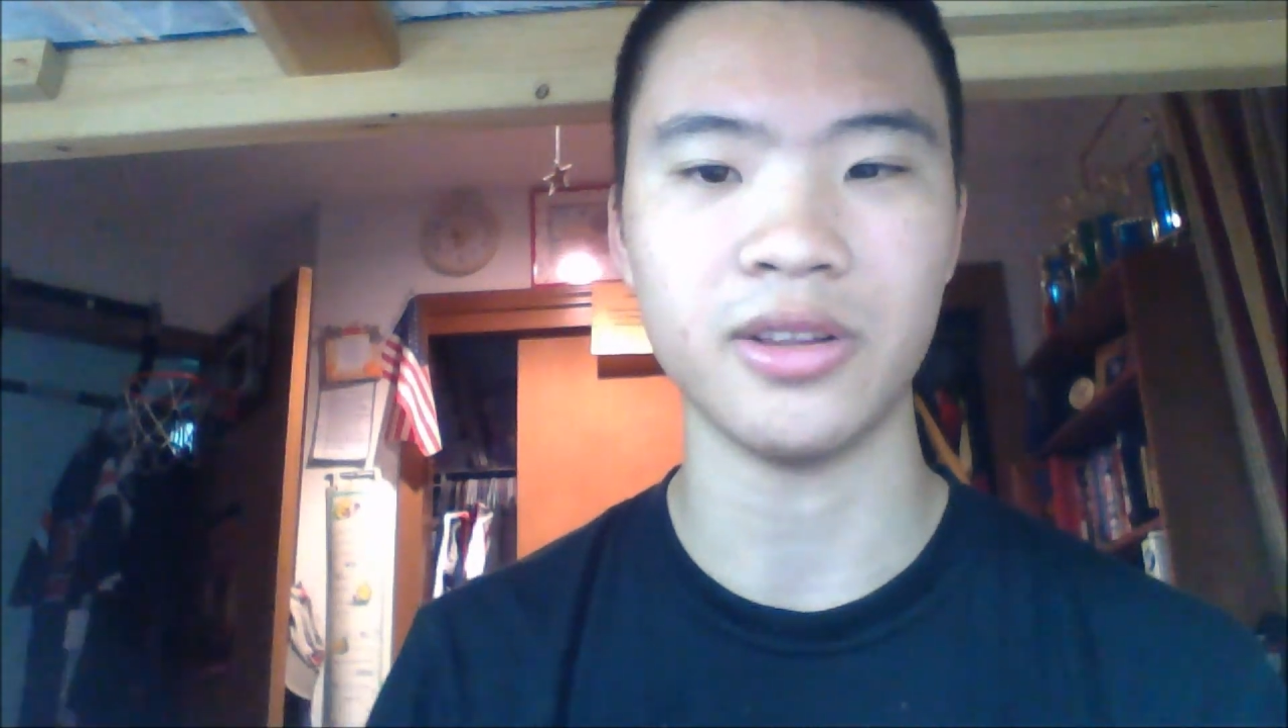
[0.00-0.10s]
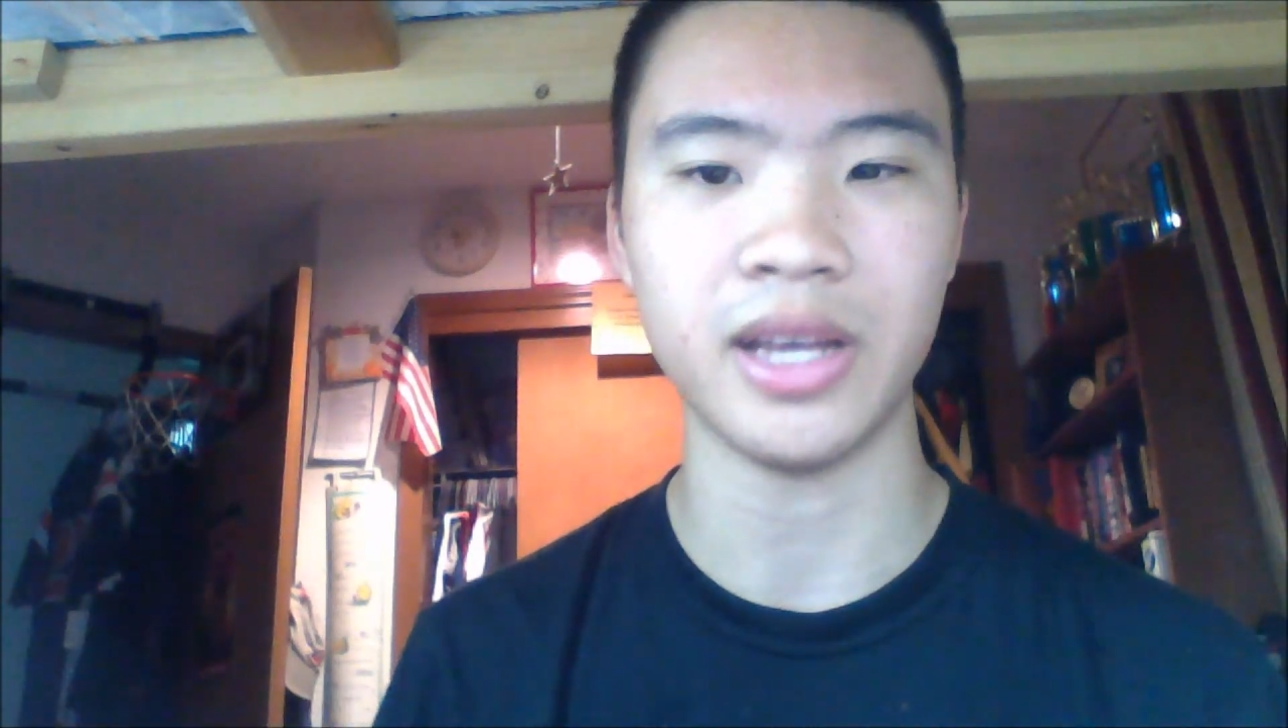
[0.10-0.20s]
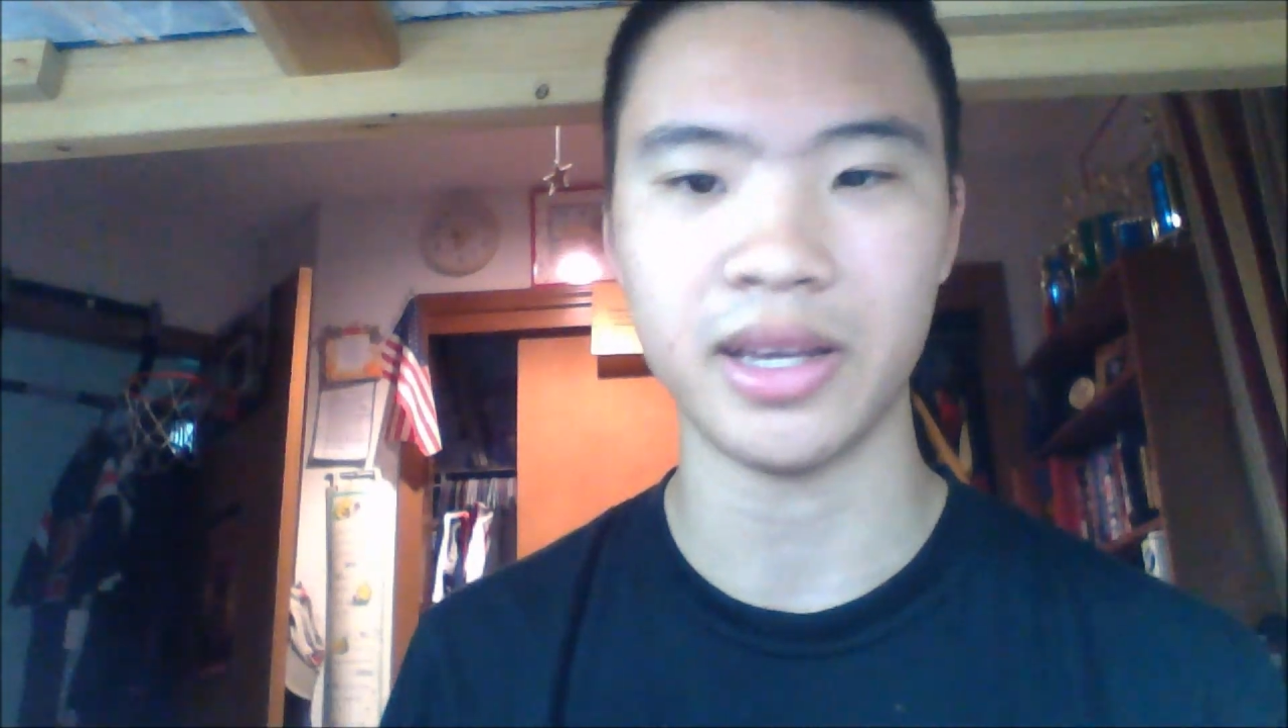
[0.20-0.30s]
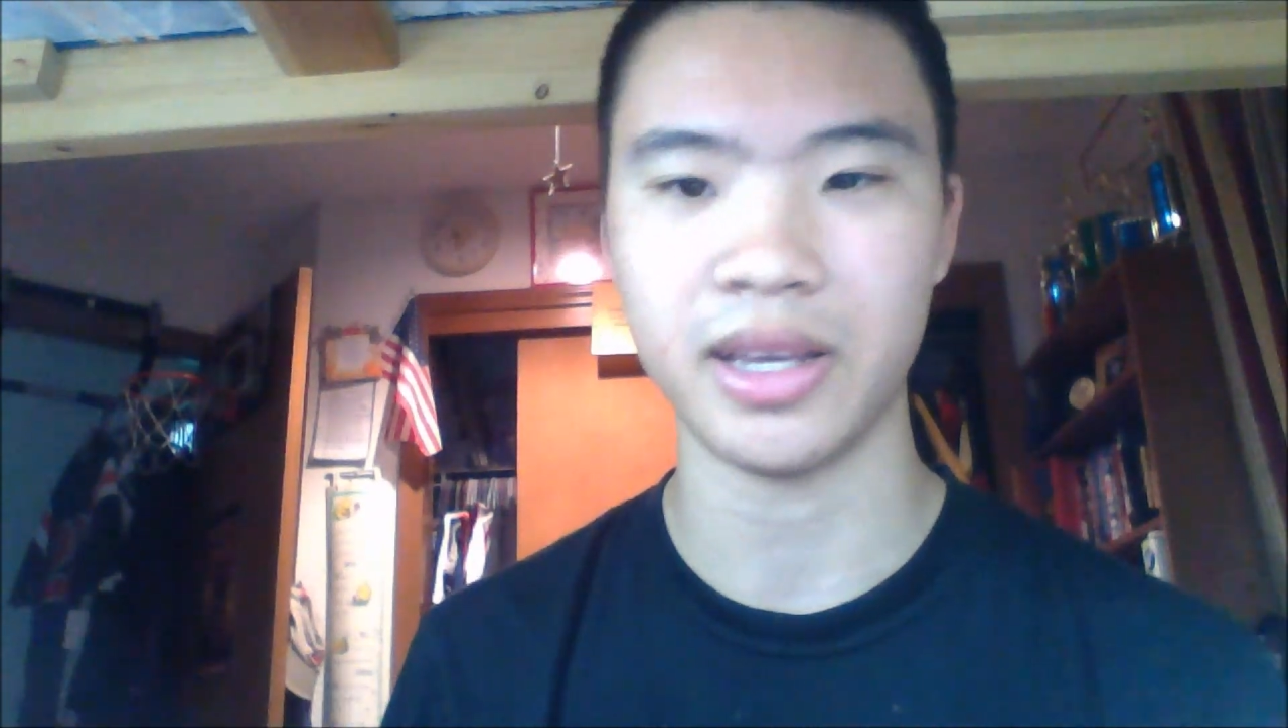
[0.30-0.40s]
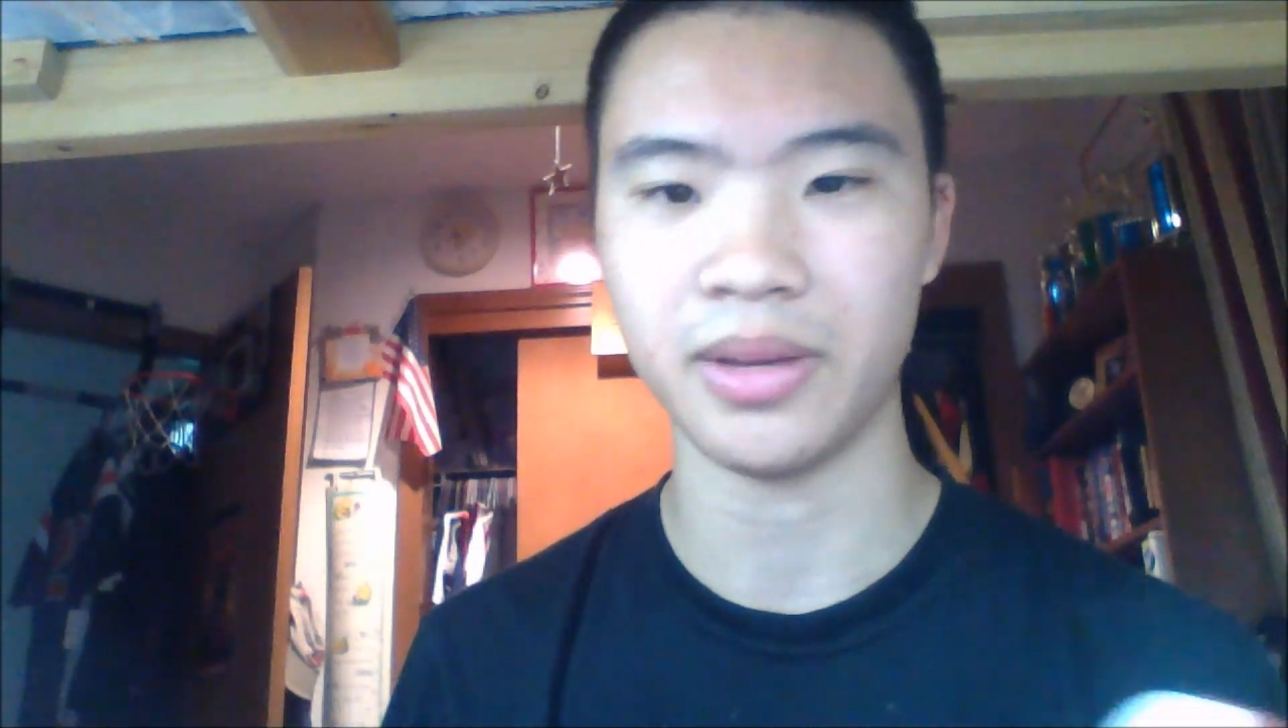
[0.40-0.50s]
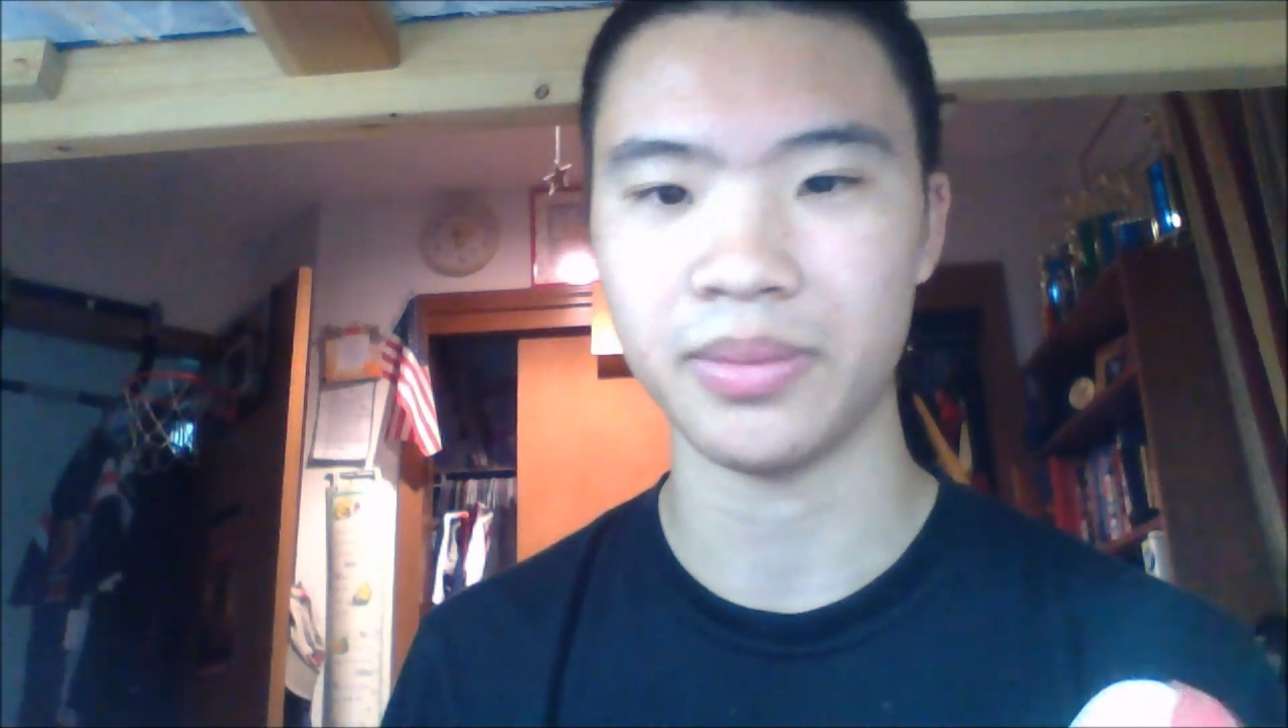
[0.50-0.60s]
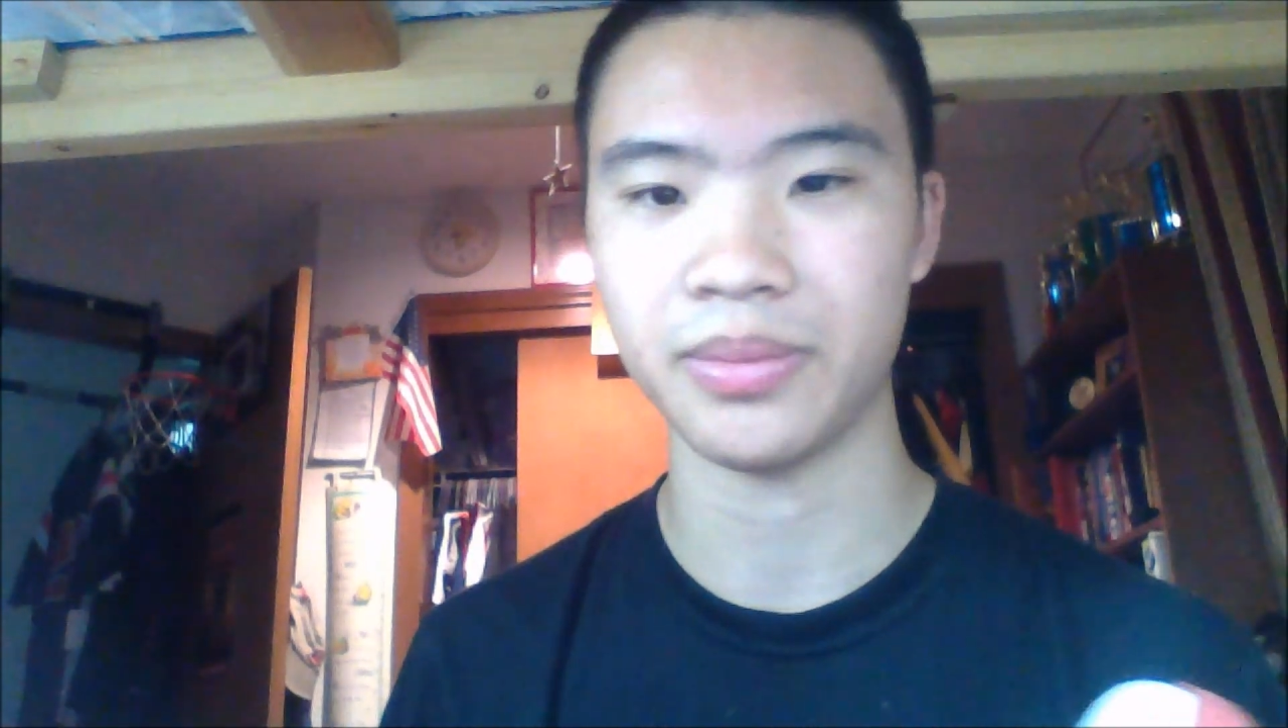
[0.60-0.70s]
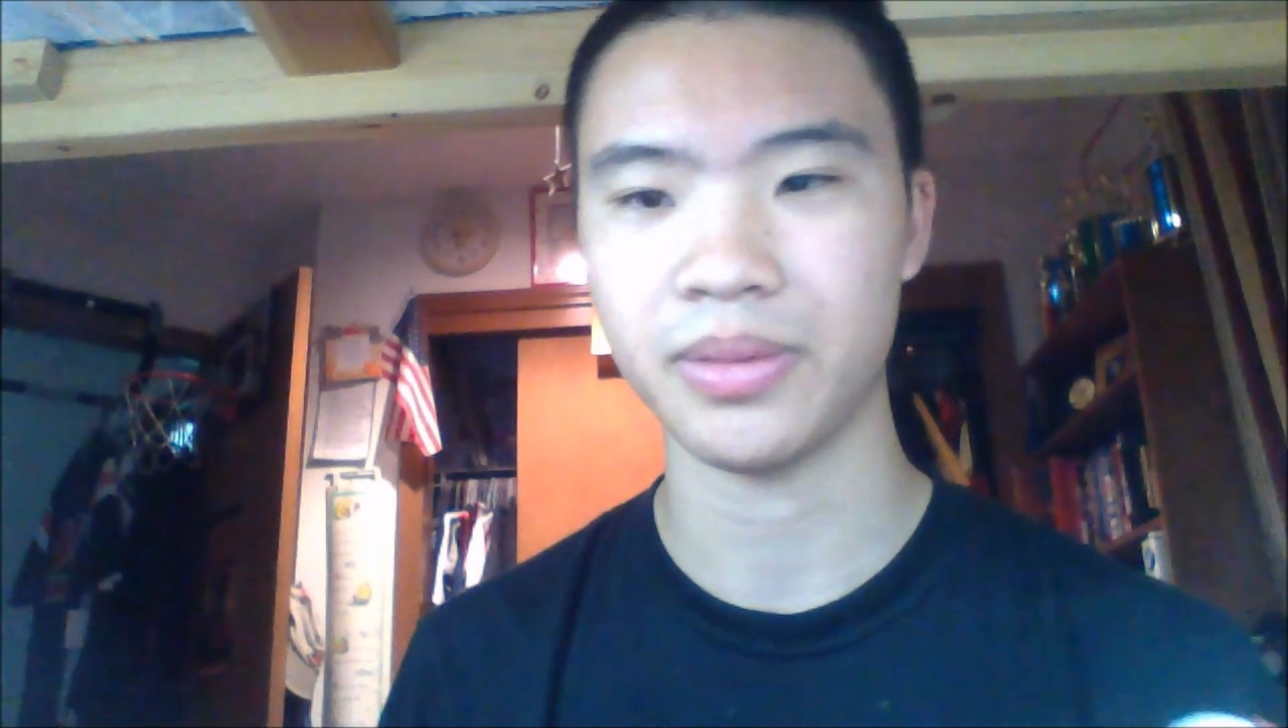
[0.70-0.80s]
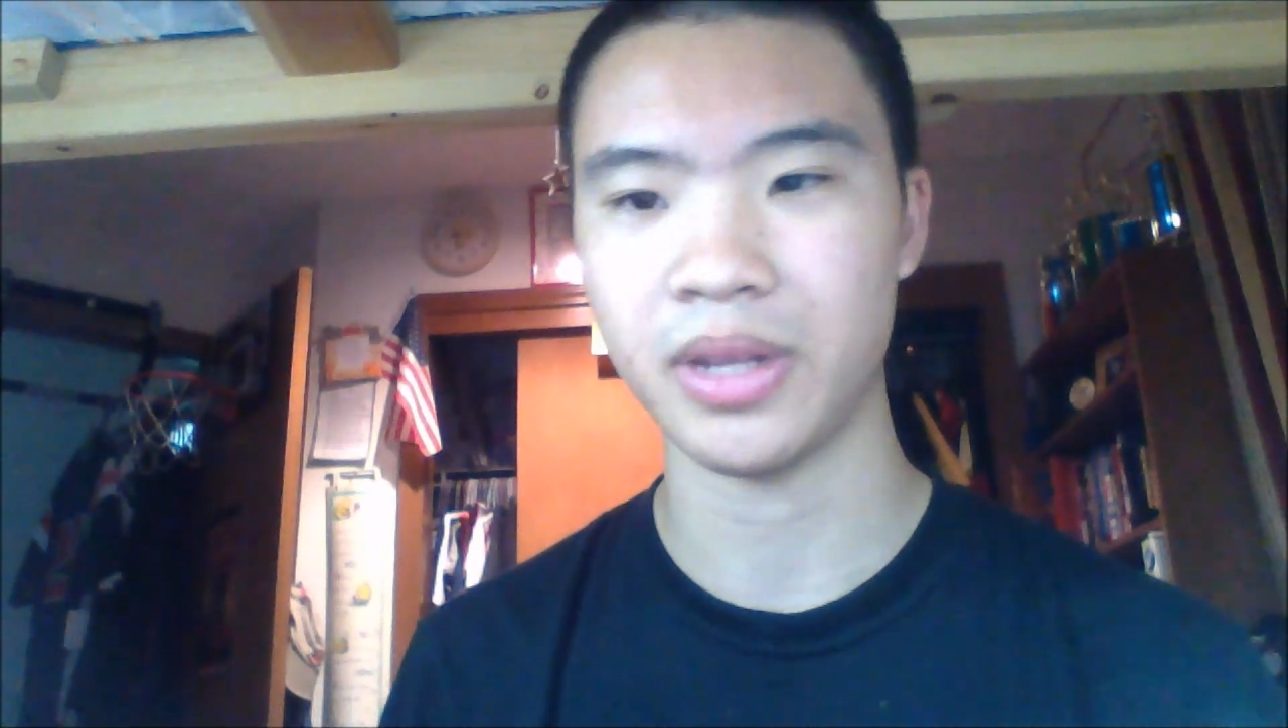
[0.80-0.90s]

that